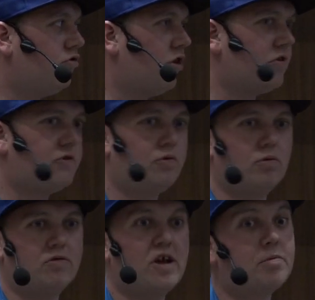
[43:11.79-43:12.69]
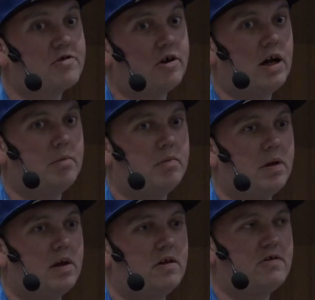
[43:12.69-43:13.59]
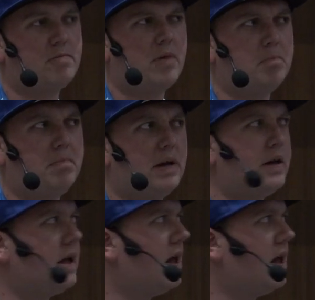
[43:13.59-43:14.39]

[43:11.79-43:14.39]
just to subscribe, because the building